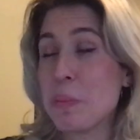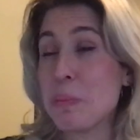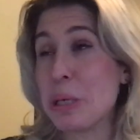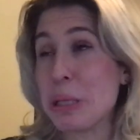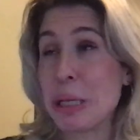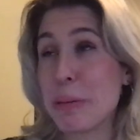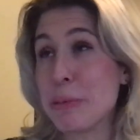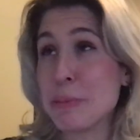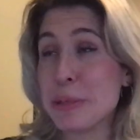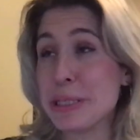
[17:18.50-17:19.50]
Being the
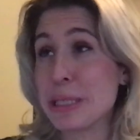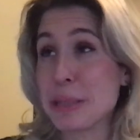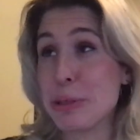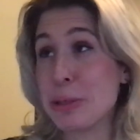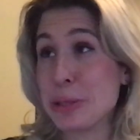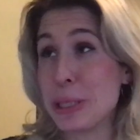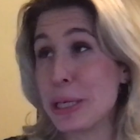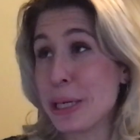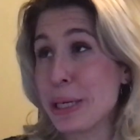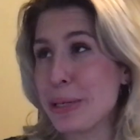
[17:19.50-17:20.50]
optimistic person I
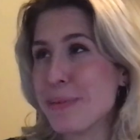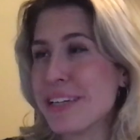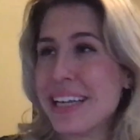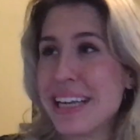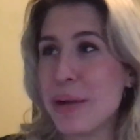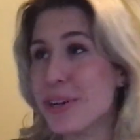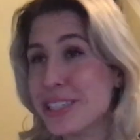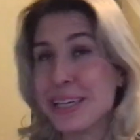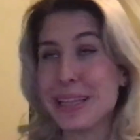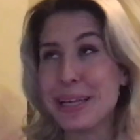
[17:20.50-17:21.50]
am and
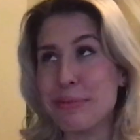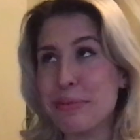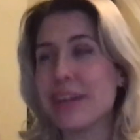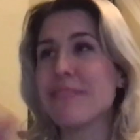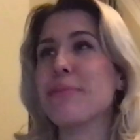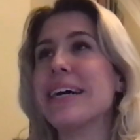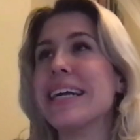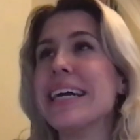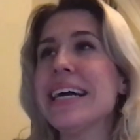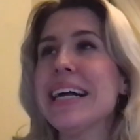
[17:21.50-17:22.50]
wanting love for
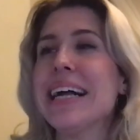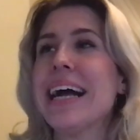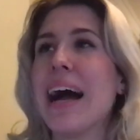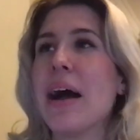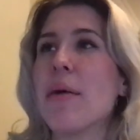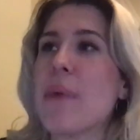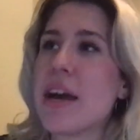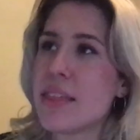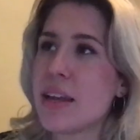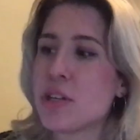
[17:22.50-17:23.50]
everybody, I
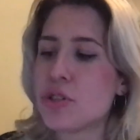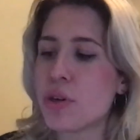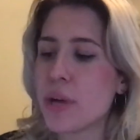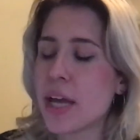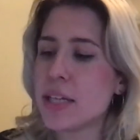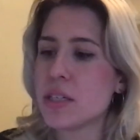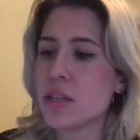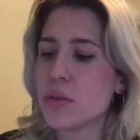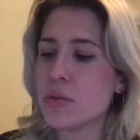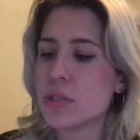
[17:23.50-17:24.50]
think showcasing
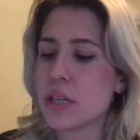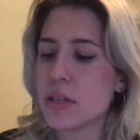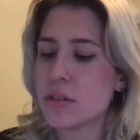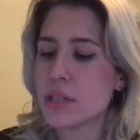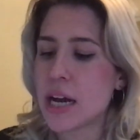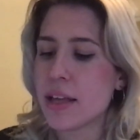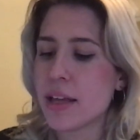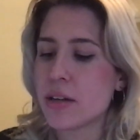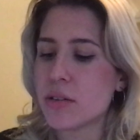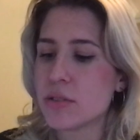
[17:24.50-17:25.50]
those skills and
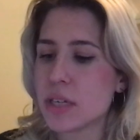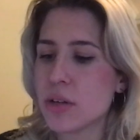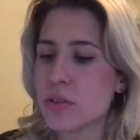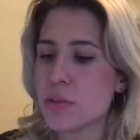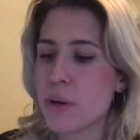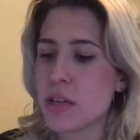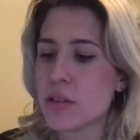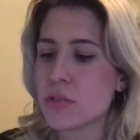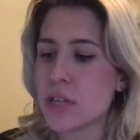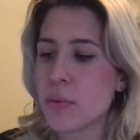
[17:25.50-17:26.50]
highlighting those skills and making
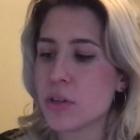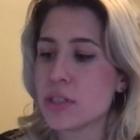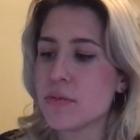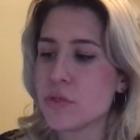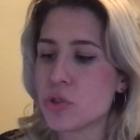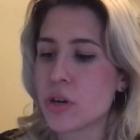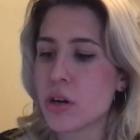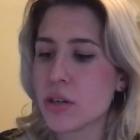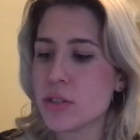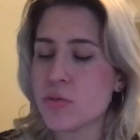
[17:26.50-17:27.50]
those networks even
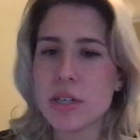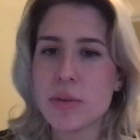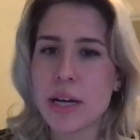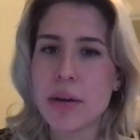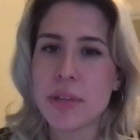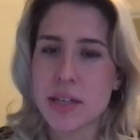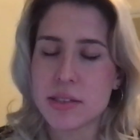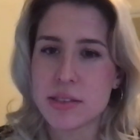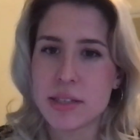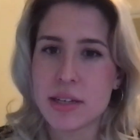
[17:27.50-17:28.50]
stronger is really what I would like to
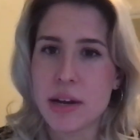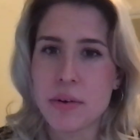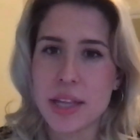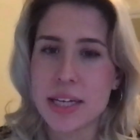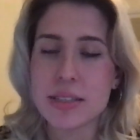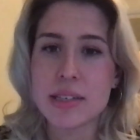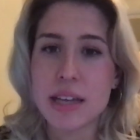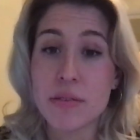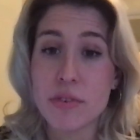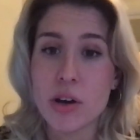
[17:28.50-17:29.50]
see and how I'd like to see that
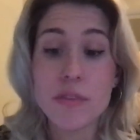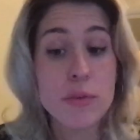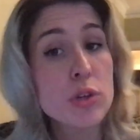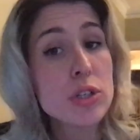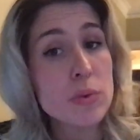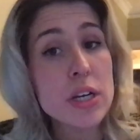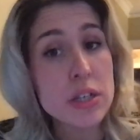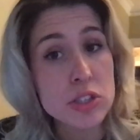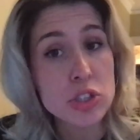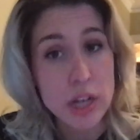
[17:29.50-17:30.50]
evolve. And we're doing a
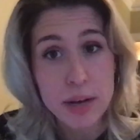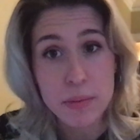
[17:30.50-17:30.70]
good job.